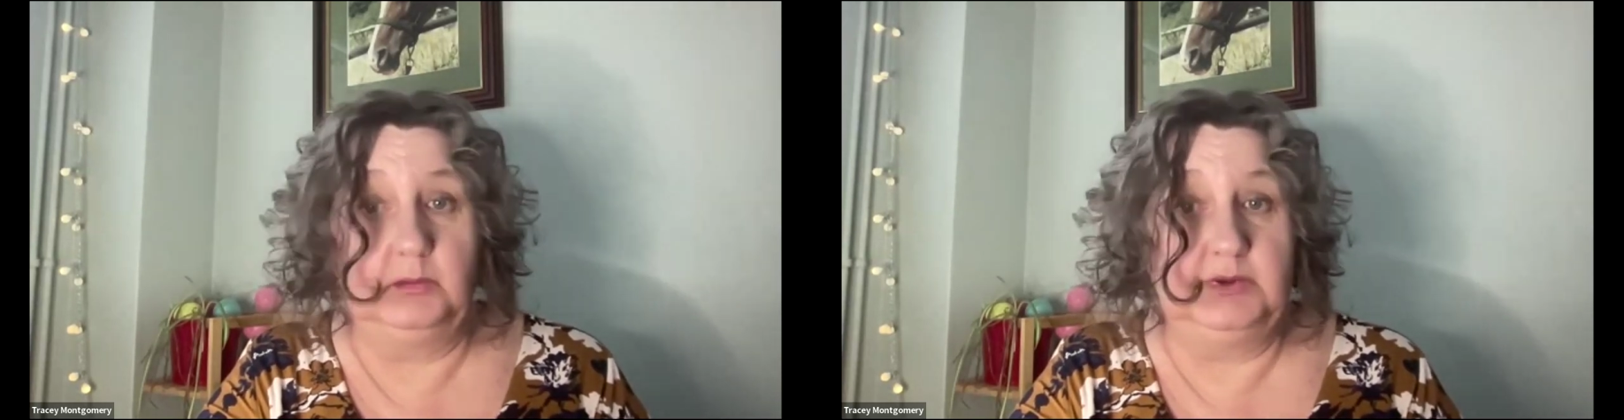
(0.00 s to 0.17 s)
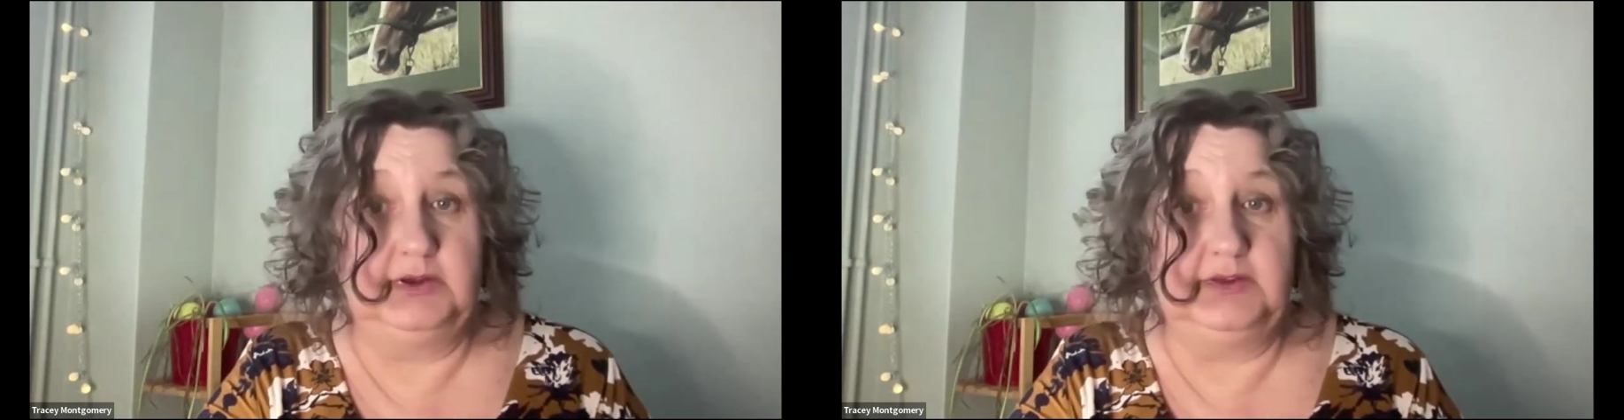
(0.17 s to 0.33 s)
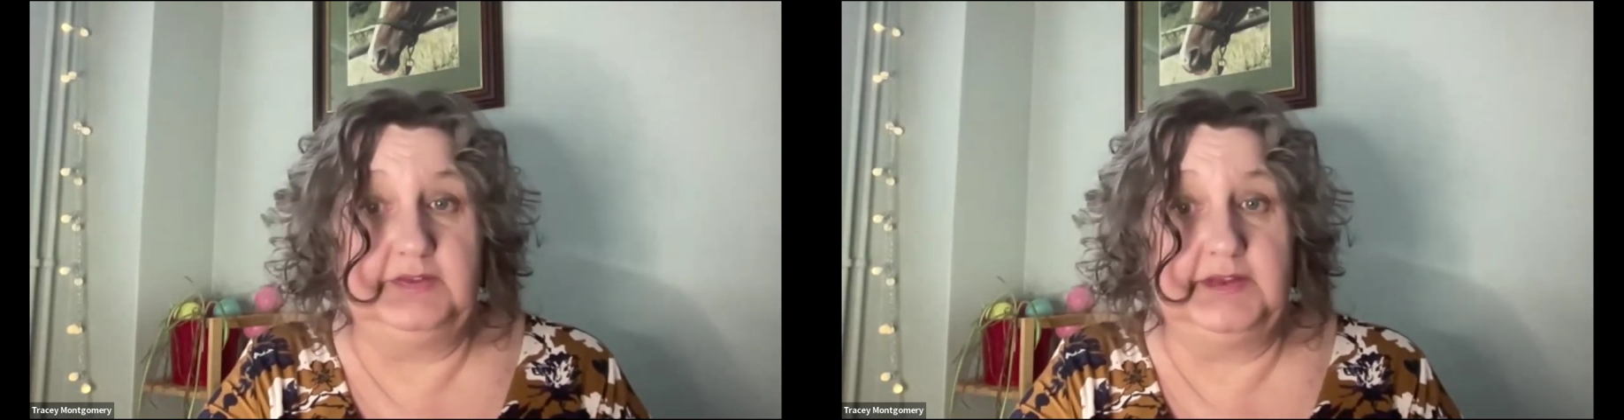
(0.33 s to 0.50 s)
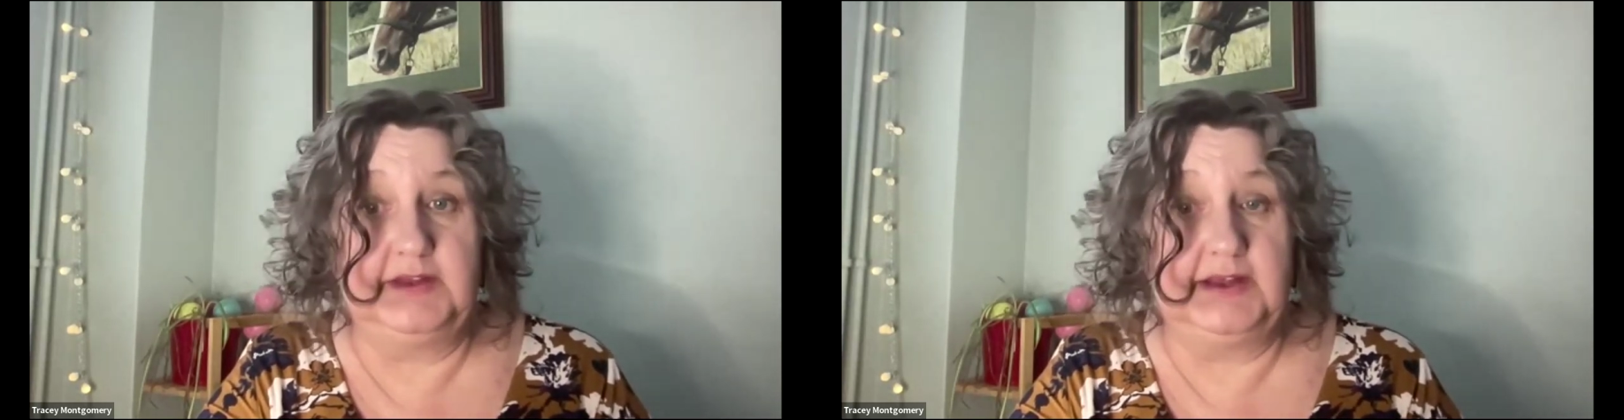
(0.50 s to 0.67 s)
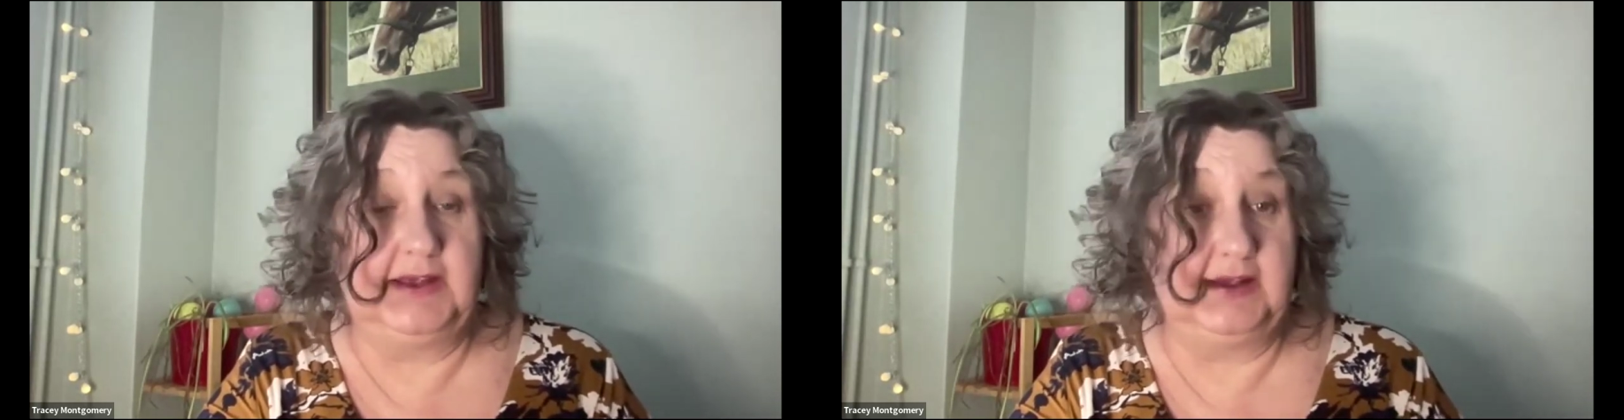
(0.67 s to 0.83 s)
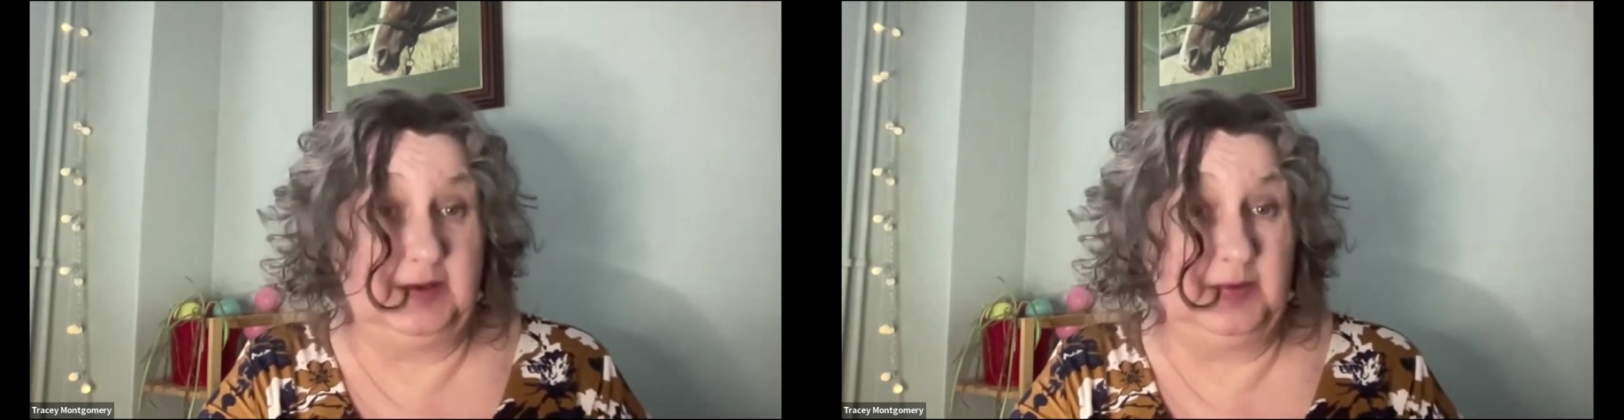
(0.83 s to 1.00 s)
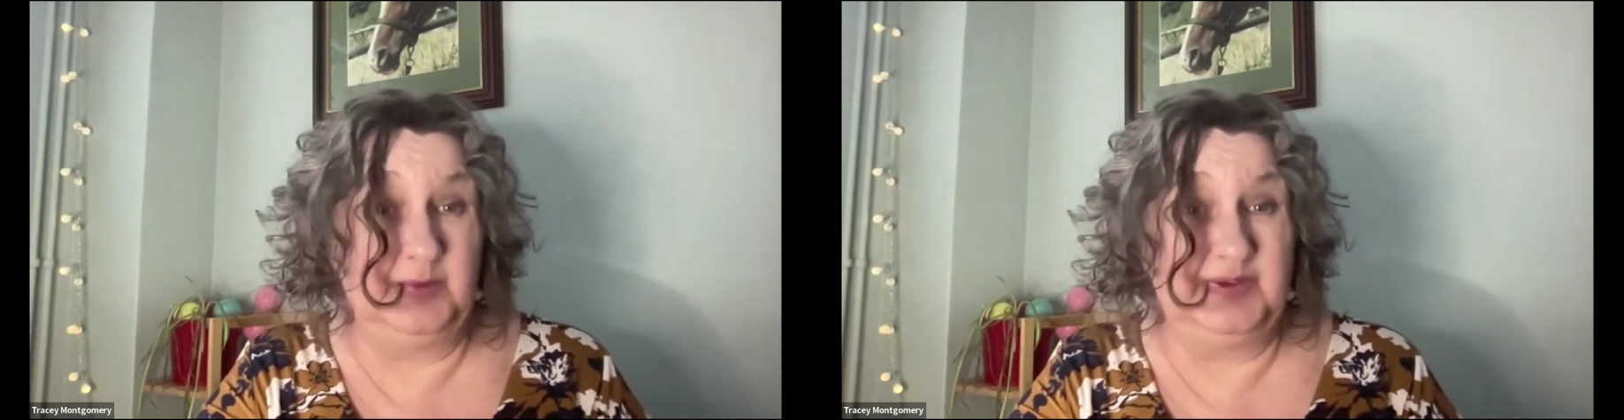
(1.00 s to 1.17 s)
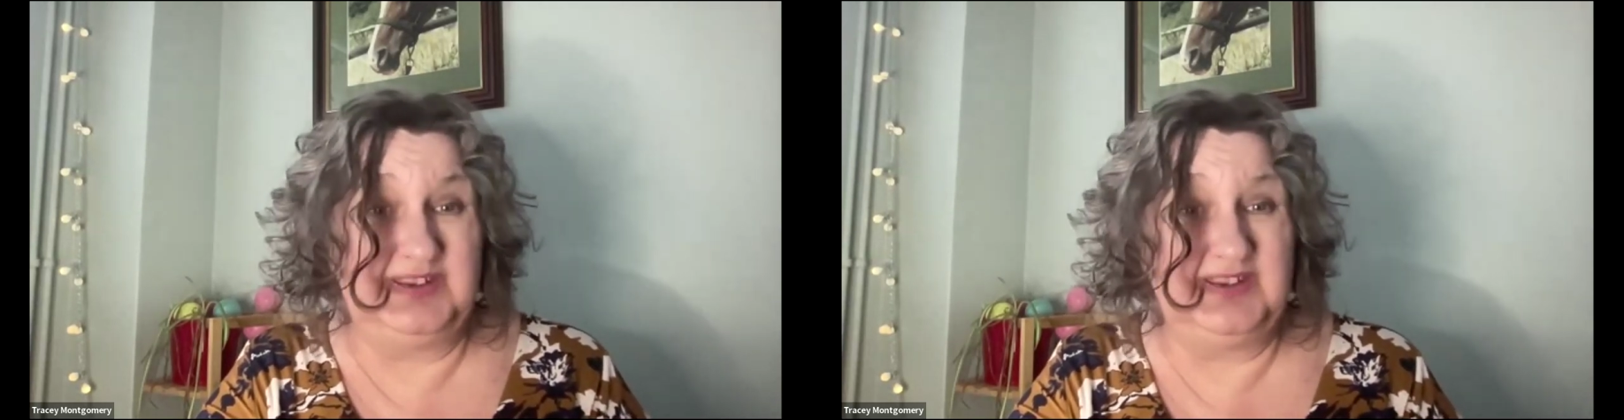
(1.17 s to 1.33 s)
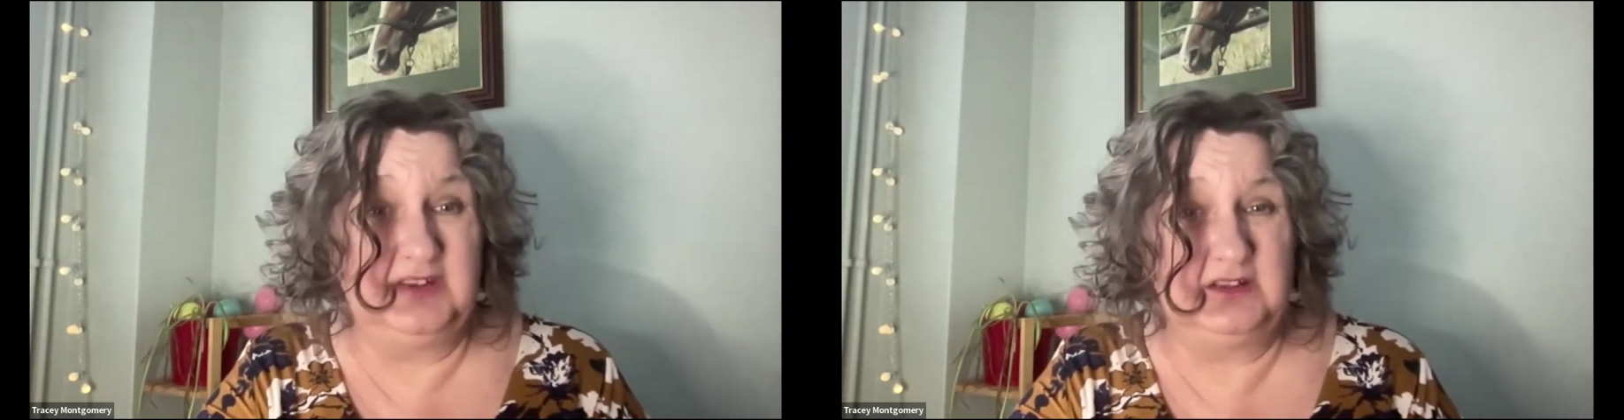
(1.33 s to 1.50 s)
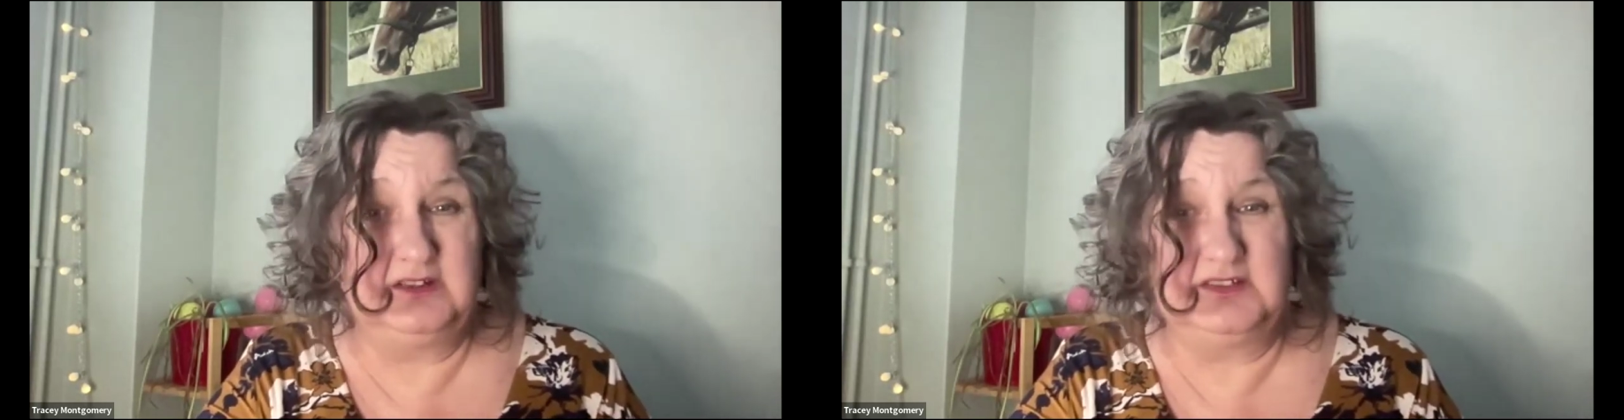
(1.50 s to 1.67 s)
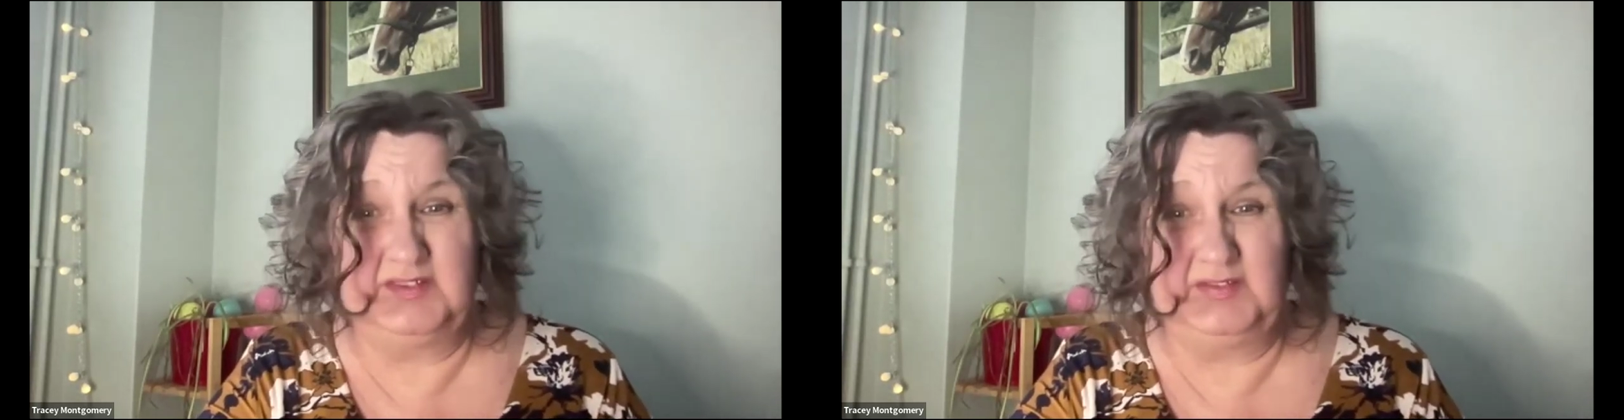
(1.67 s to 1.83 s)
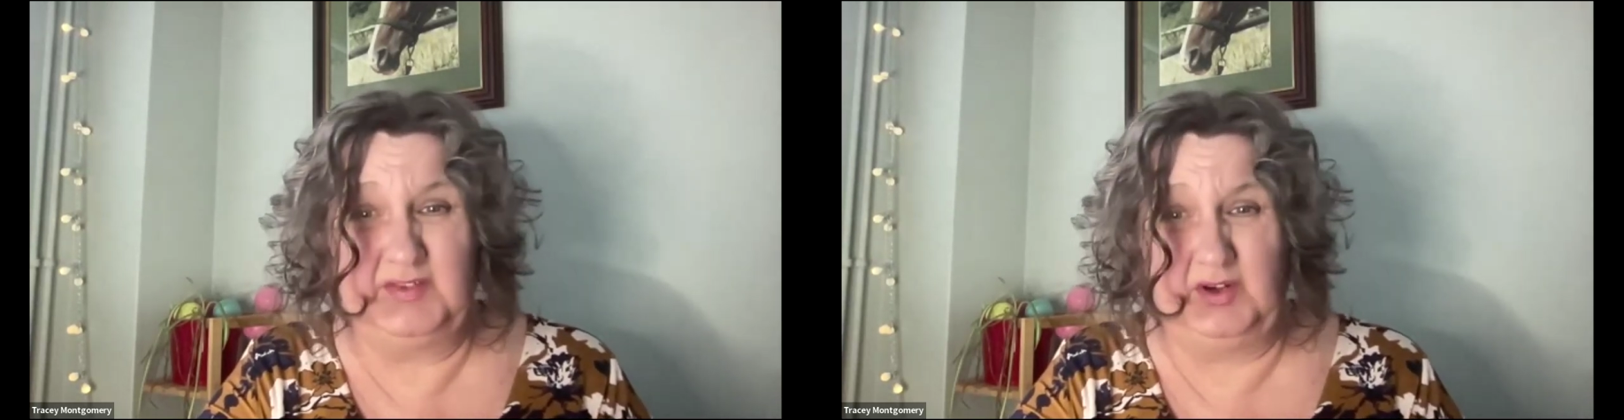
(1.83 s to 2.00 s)
with how we
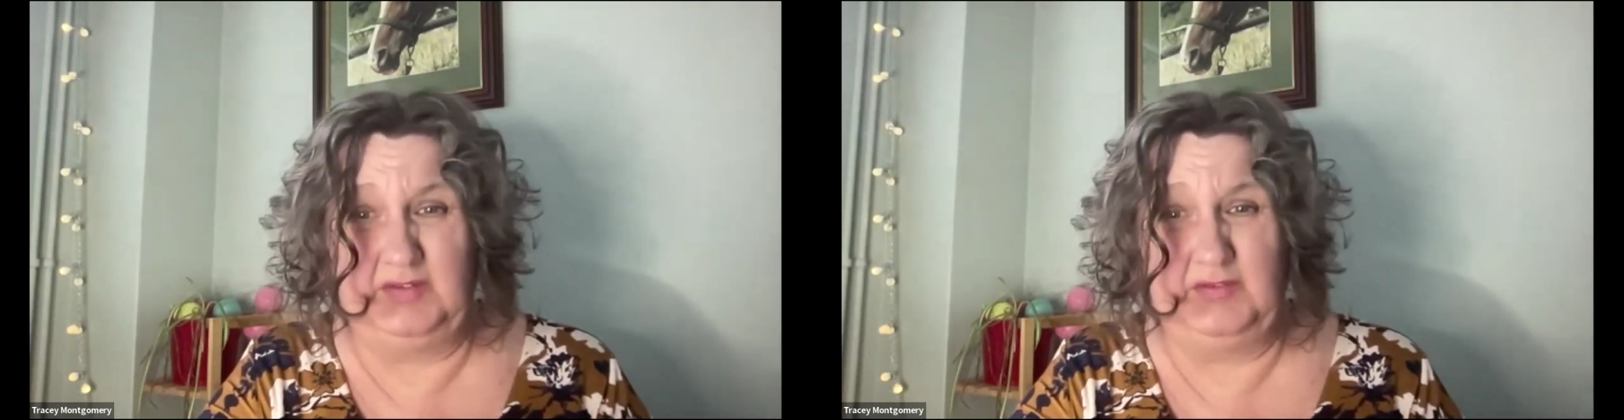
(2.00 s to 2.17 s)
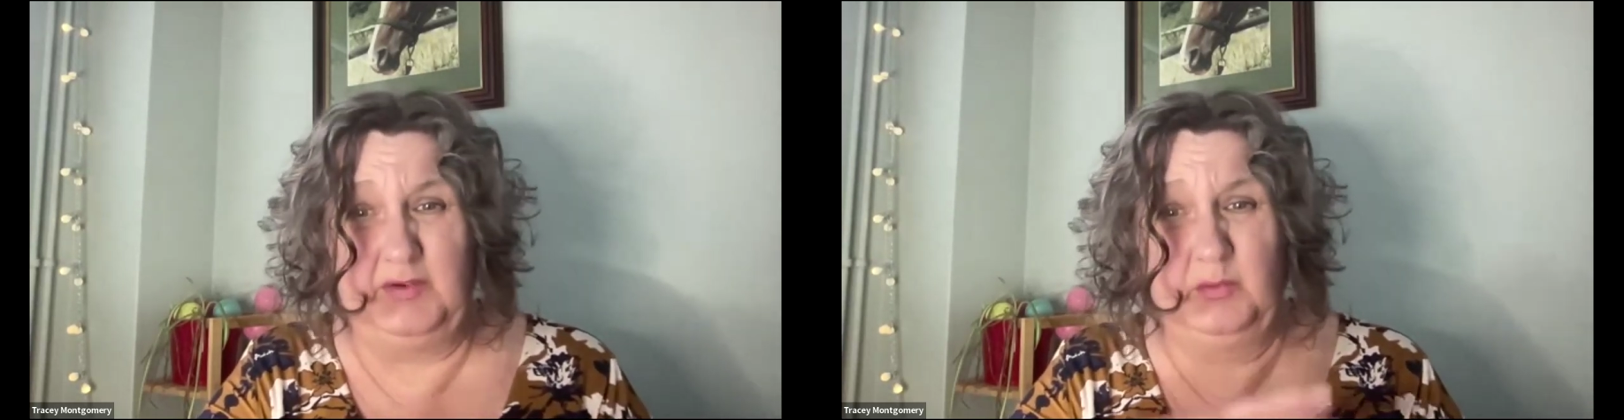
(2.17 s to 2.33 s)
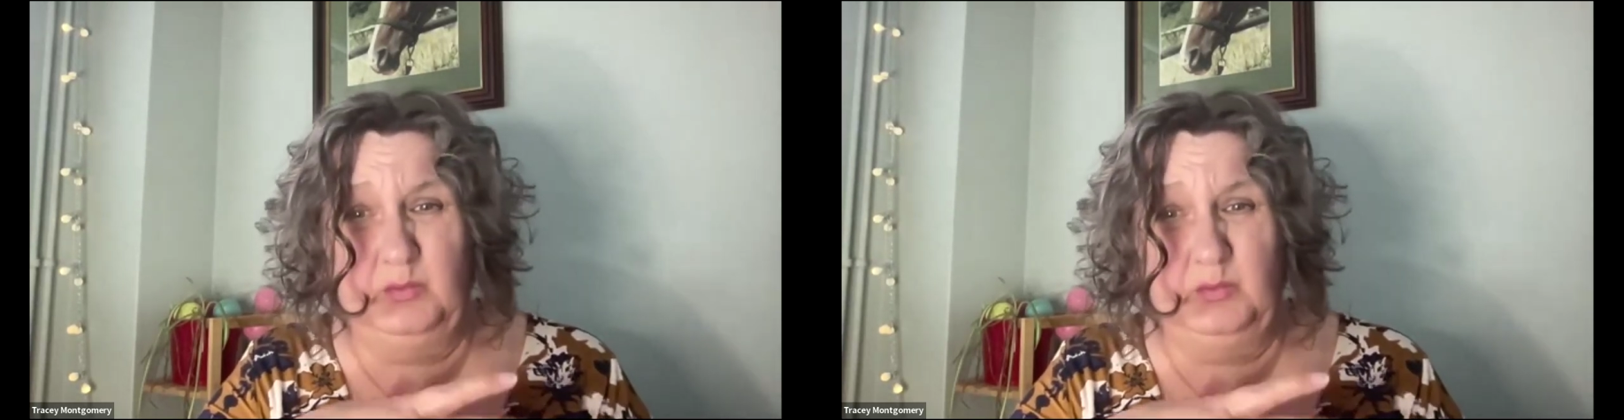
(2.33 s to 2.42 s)
survive,